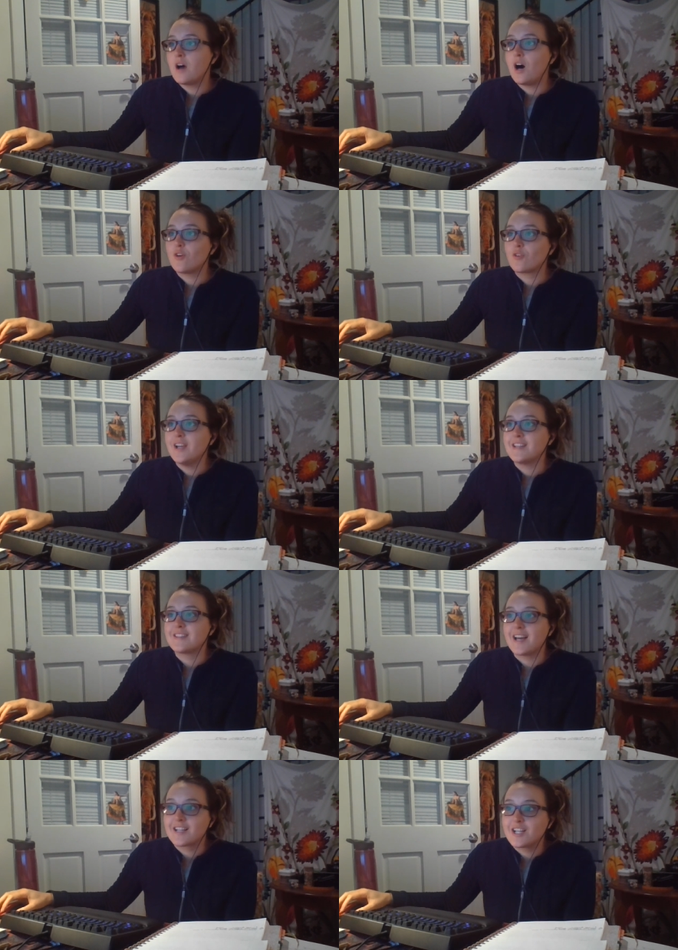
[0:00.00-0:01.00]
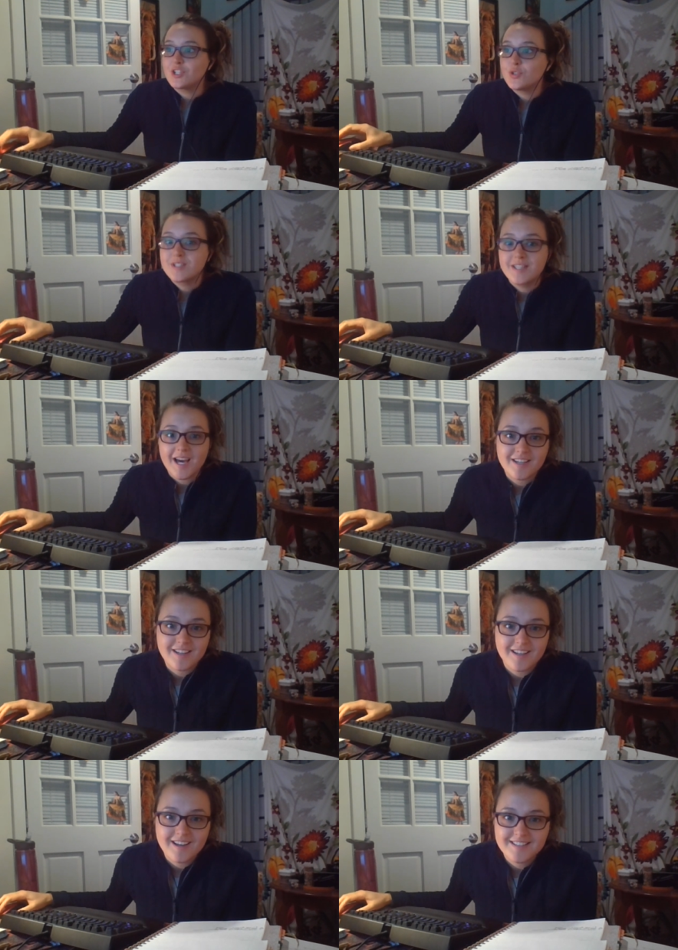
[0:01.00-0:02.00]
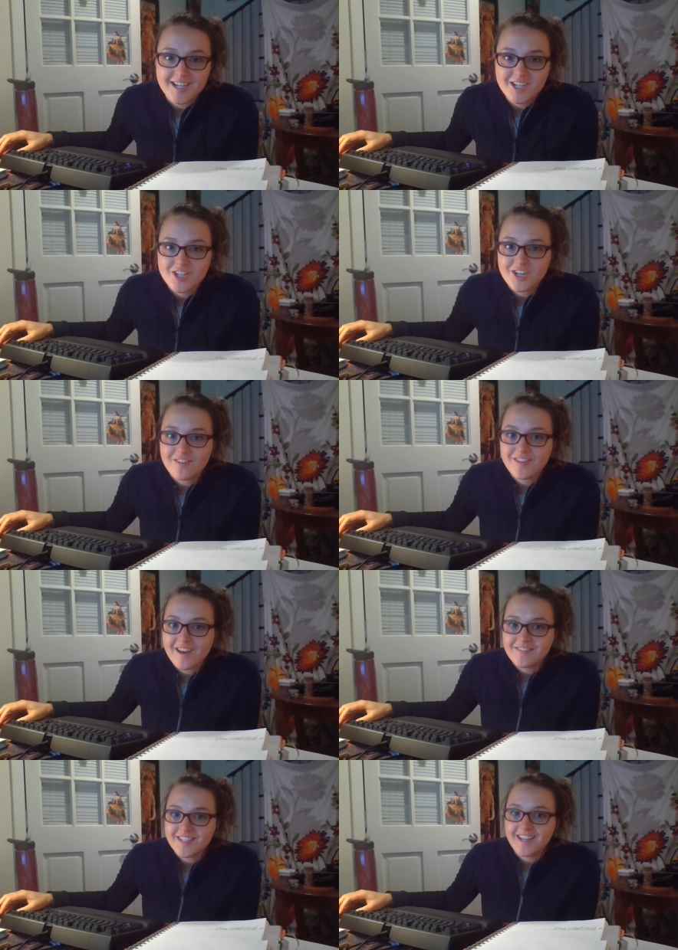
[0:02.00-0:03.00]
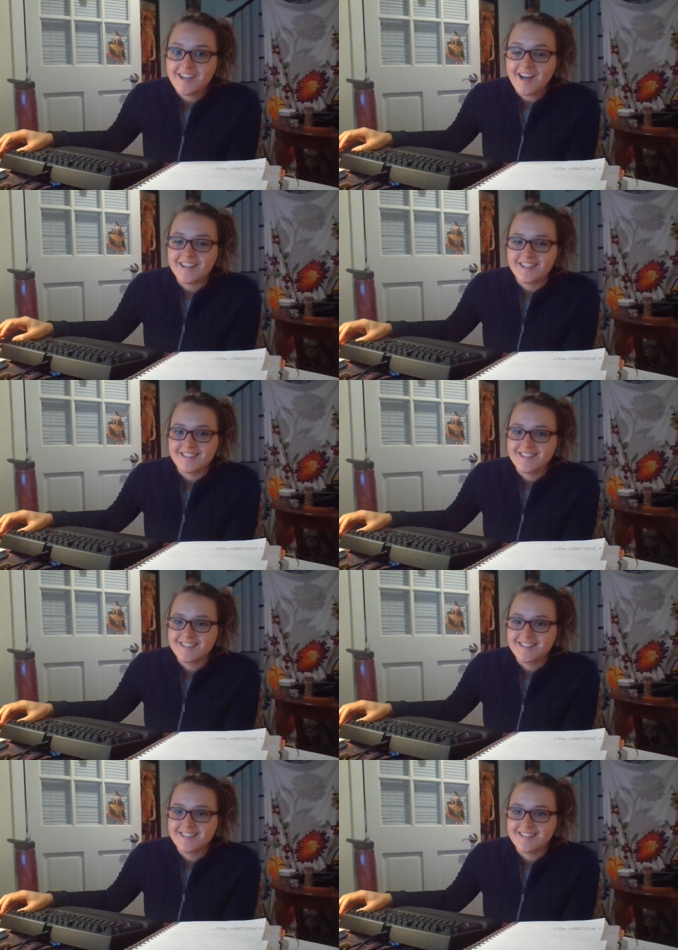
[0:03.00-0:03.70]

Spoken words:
All right, that concludes that section of the FDA guidance.